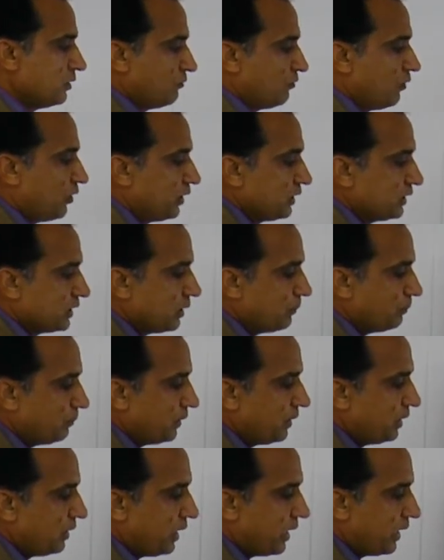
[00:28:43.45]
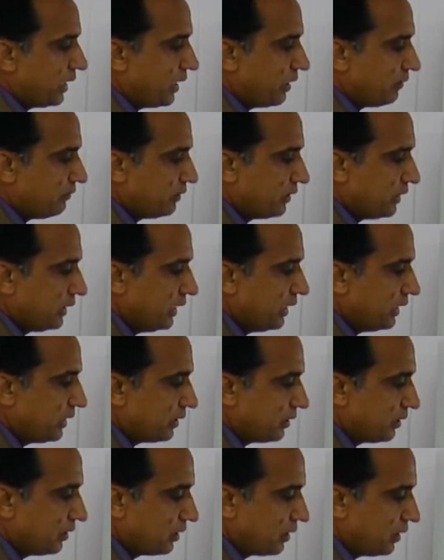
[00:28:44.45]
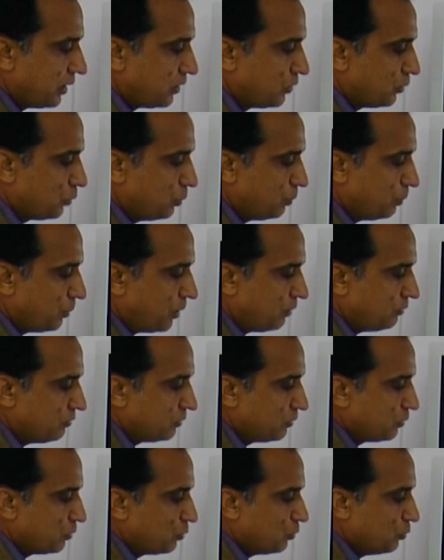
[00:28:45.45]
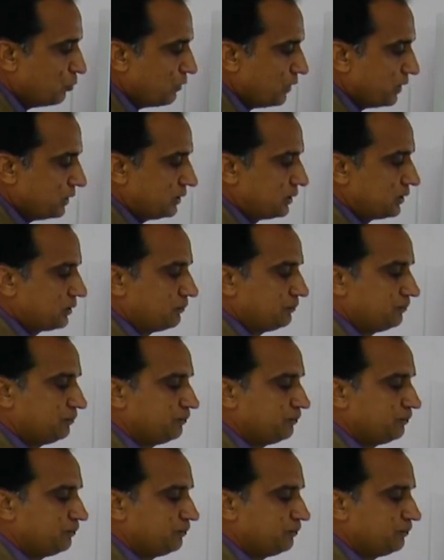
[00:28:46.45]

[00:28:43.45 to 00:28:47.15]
For example, I have created a group of 2 ones.